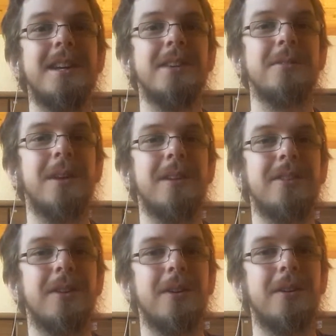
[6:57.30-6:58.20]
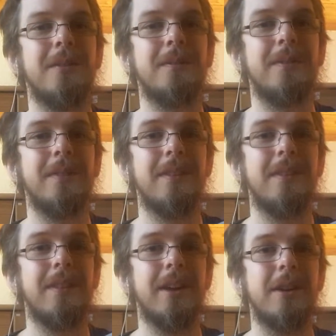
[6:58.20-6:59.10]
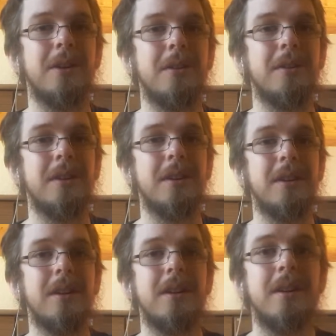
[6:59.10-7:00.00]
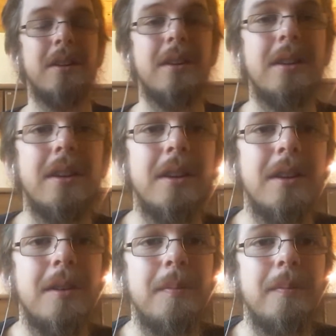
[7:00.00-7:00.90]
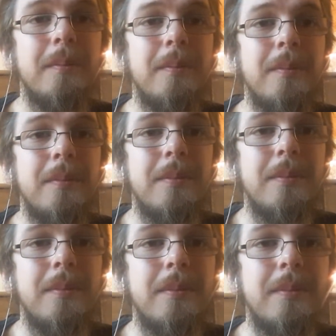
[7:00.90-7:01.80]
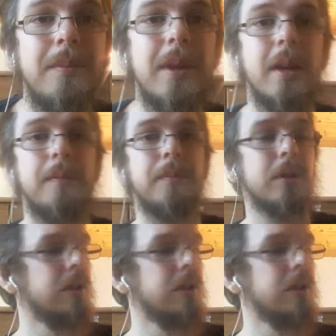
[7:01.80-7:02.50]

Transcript: today as well. So there you go. Um, yeah.